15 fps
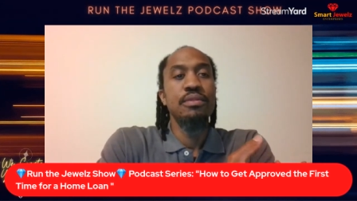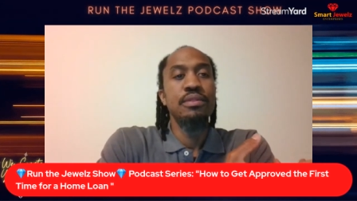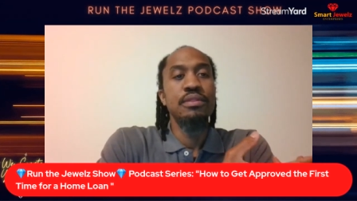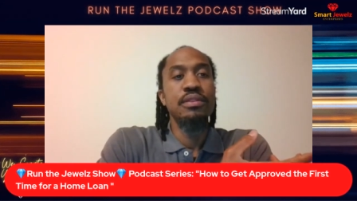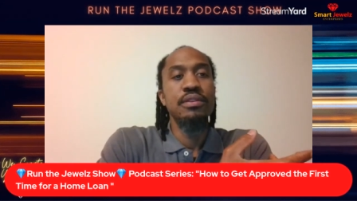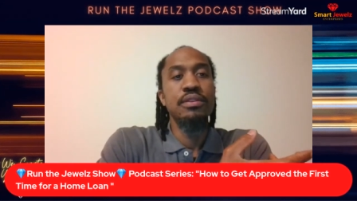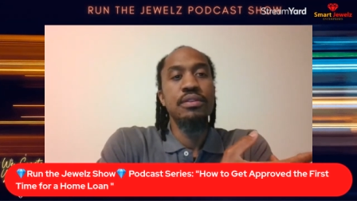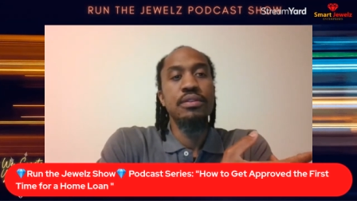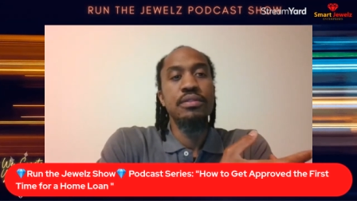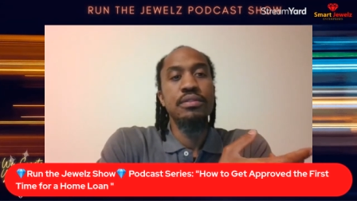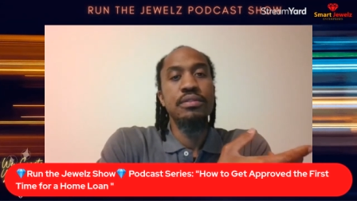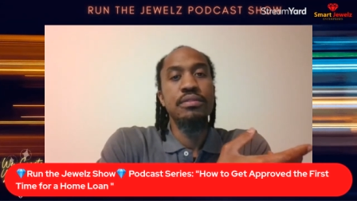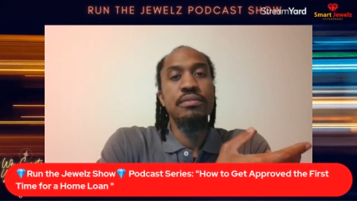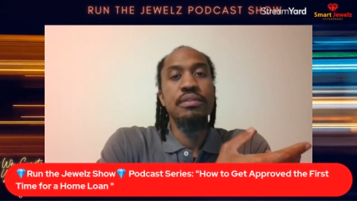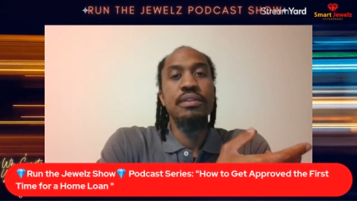
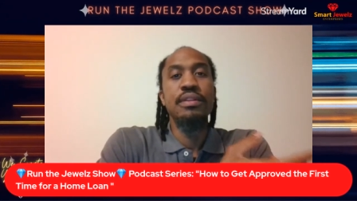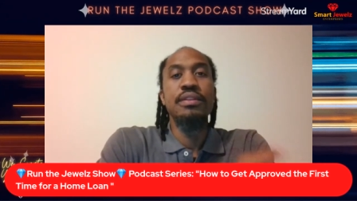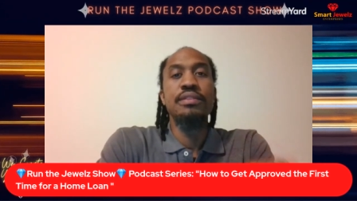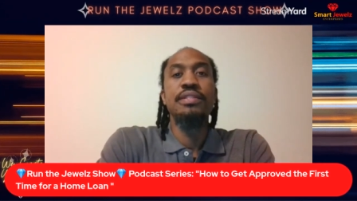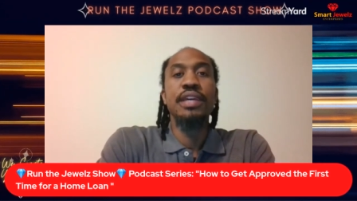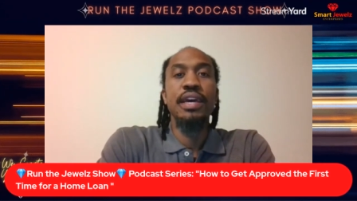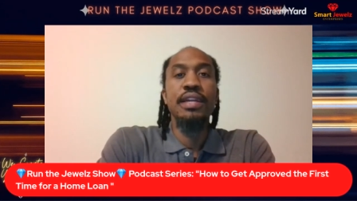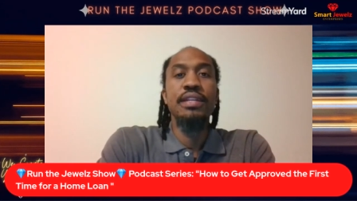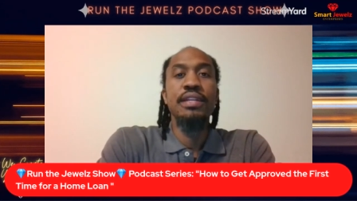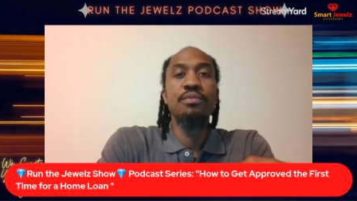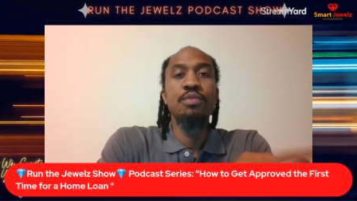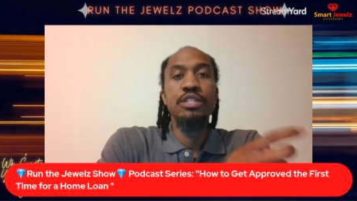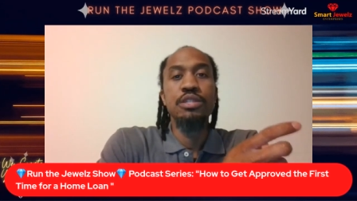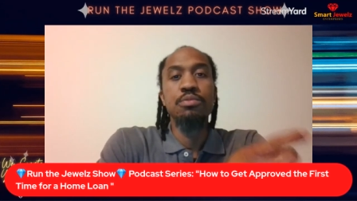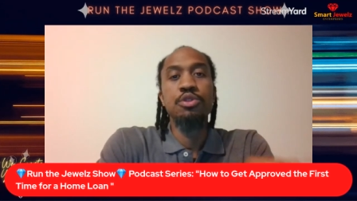your debt and
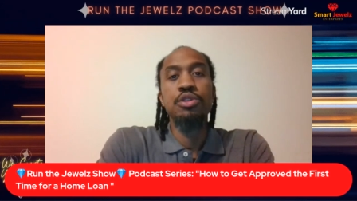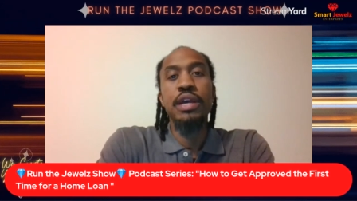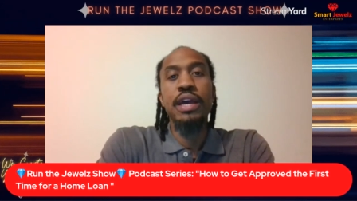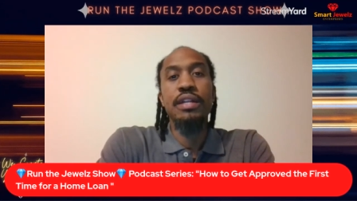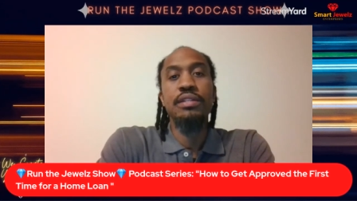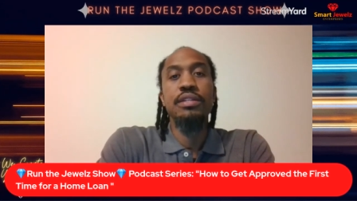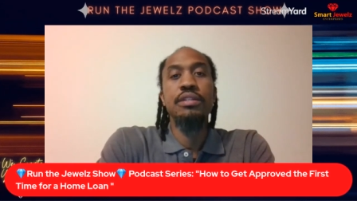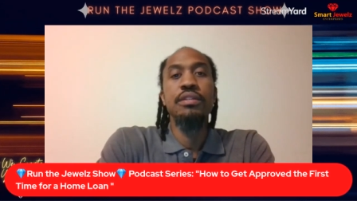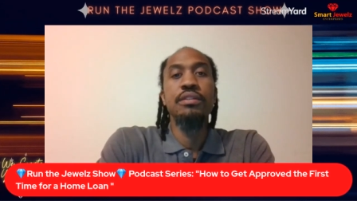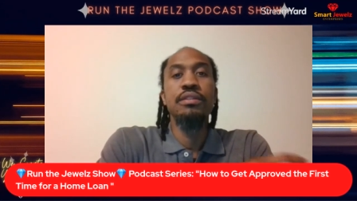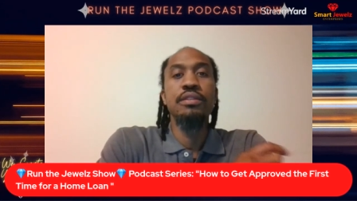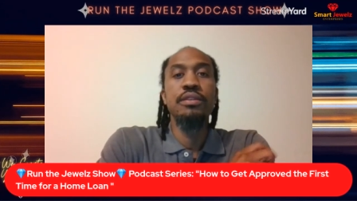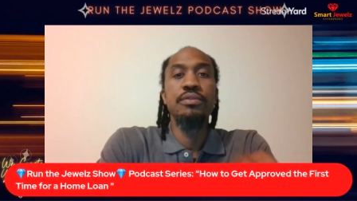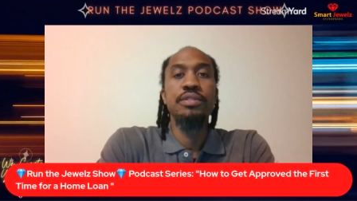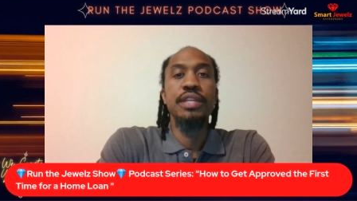we subtract
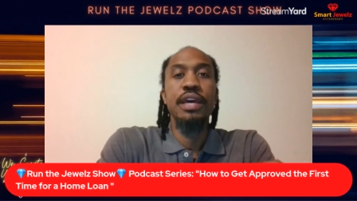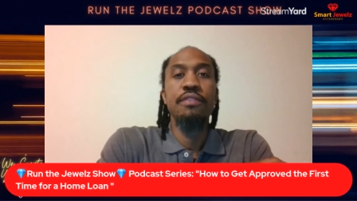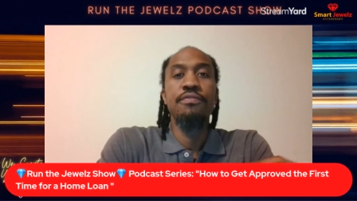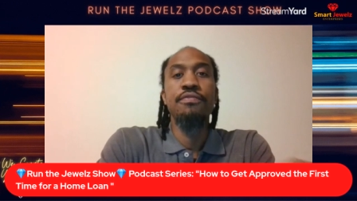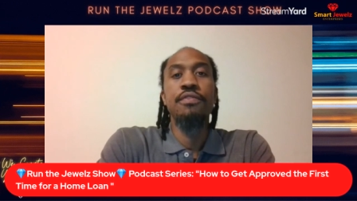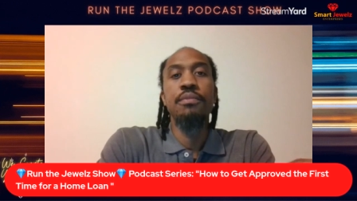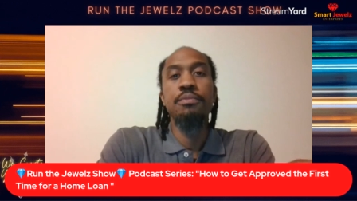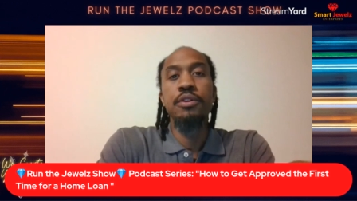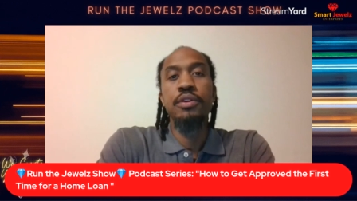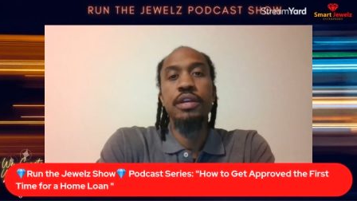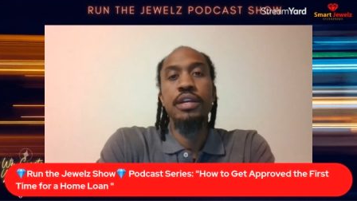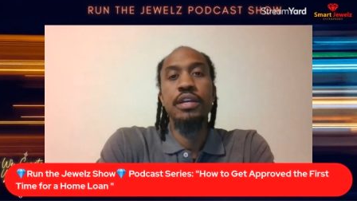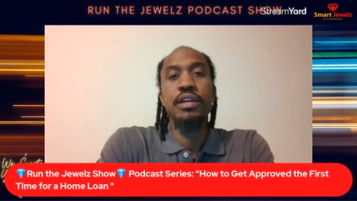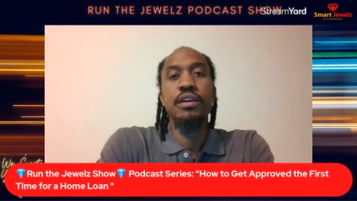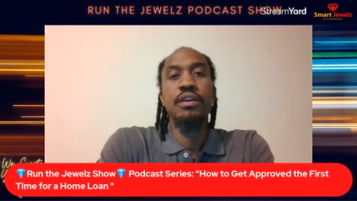your debt from your
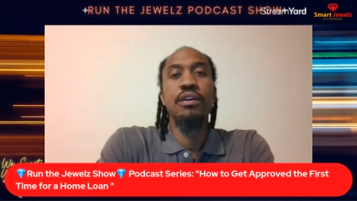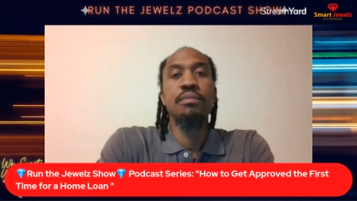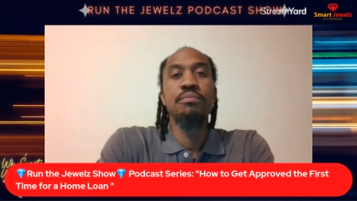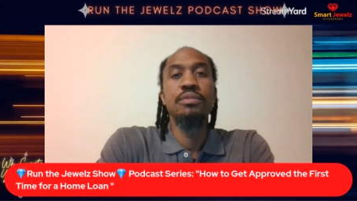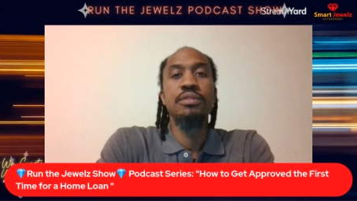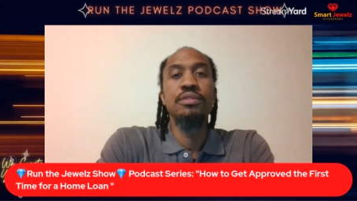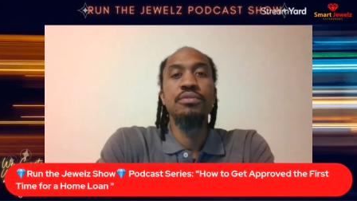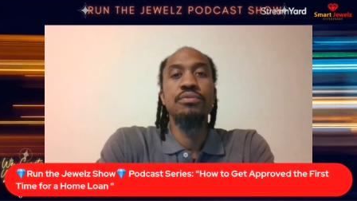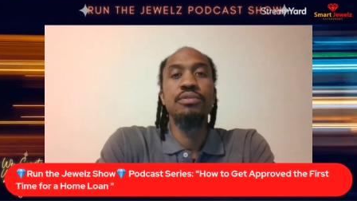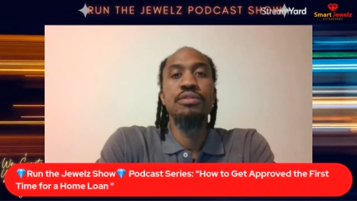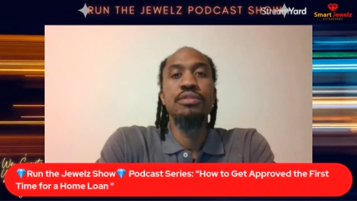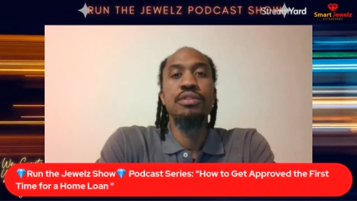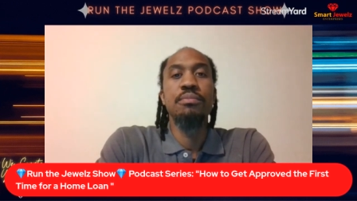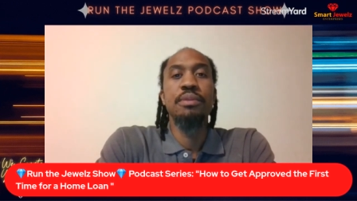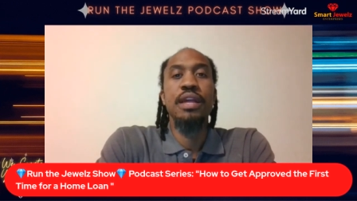income to
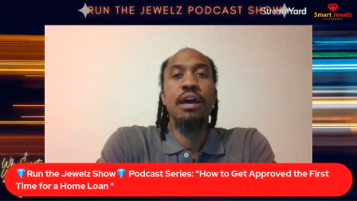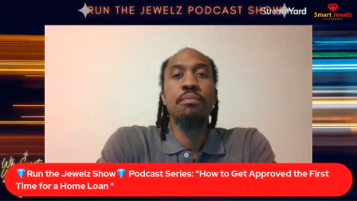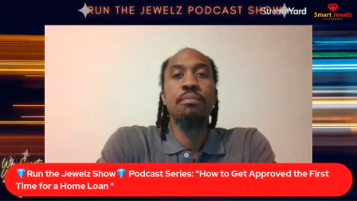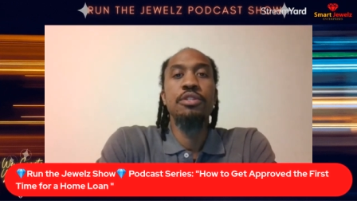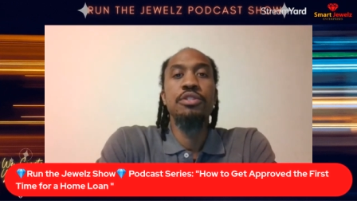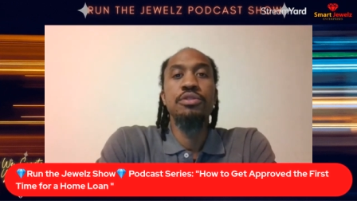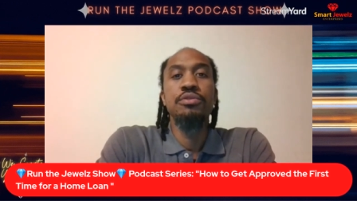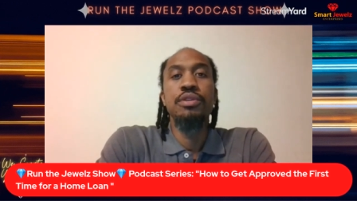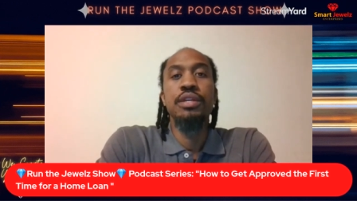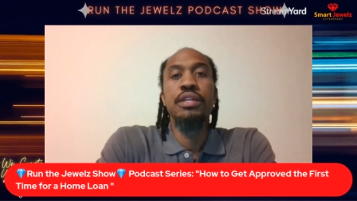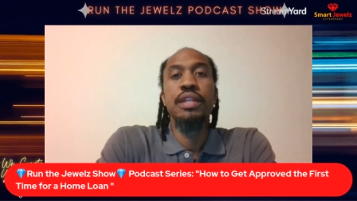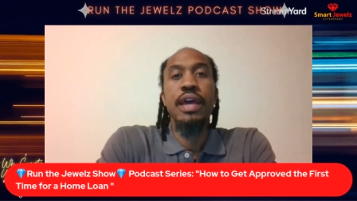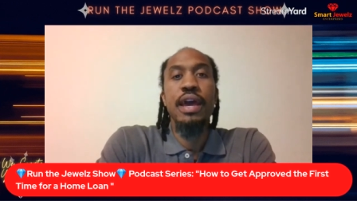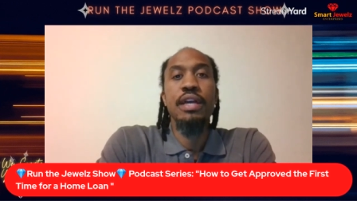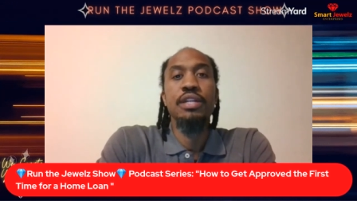determine how much you can
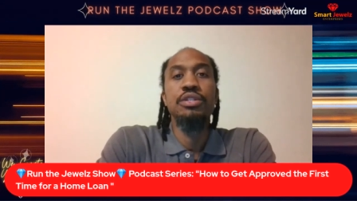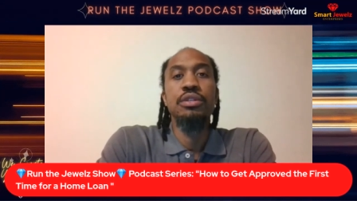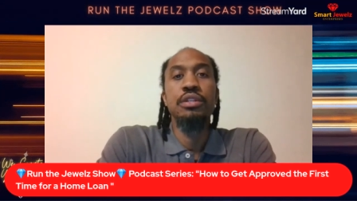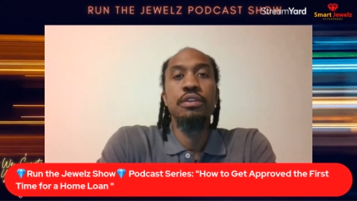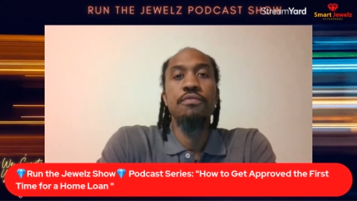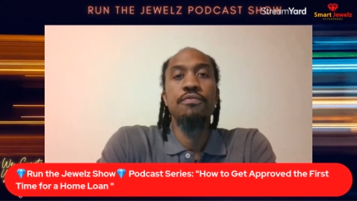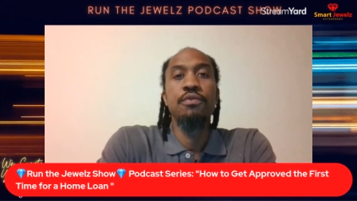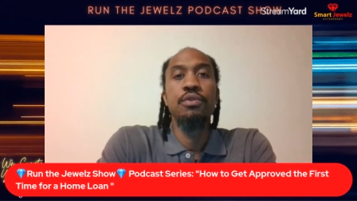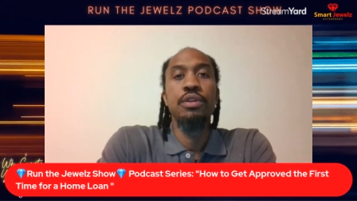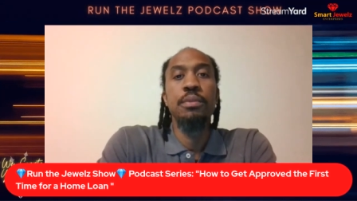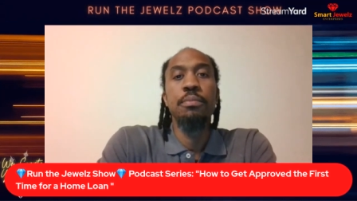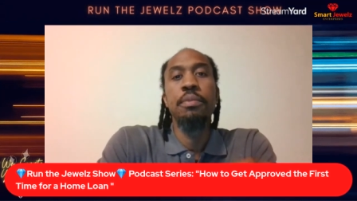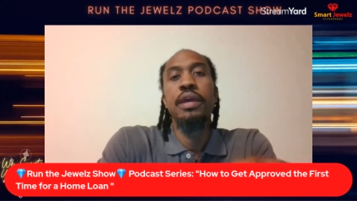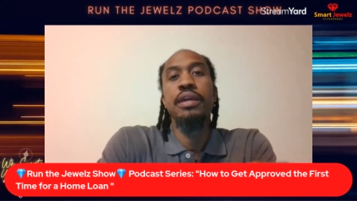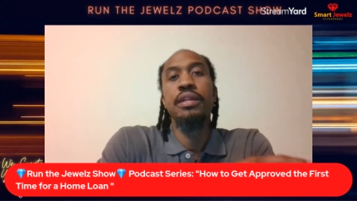actually afford to
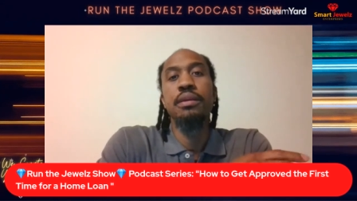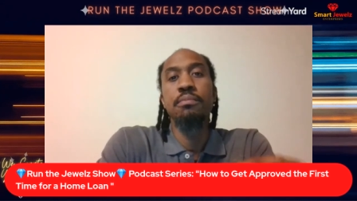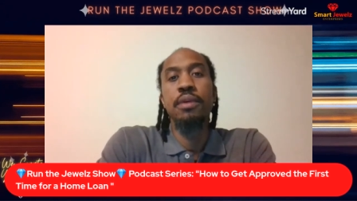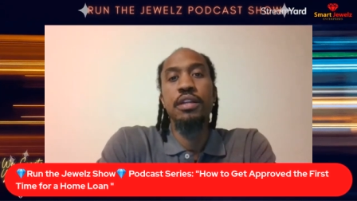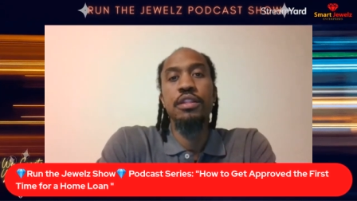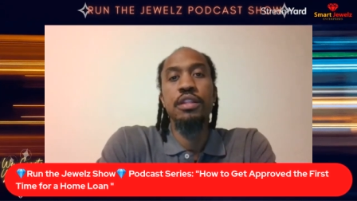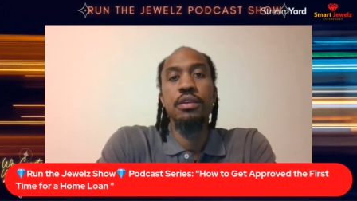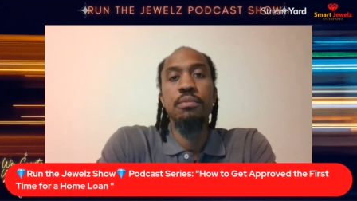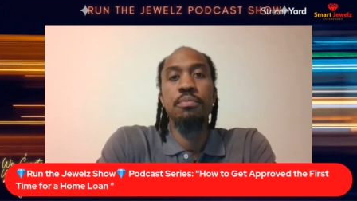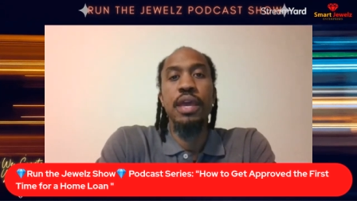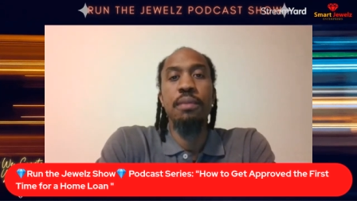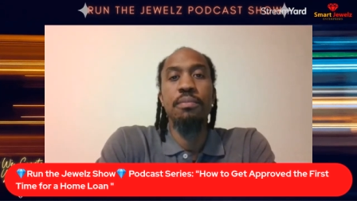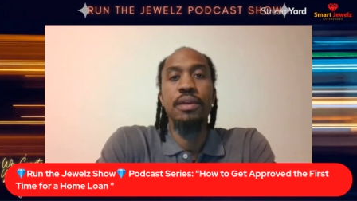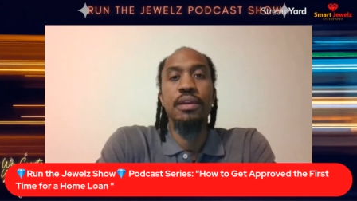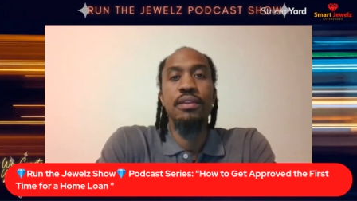pay in a monthly
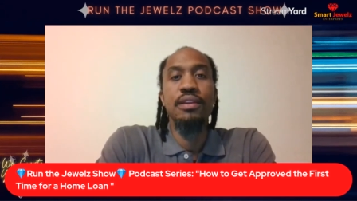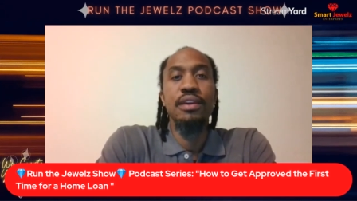payment.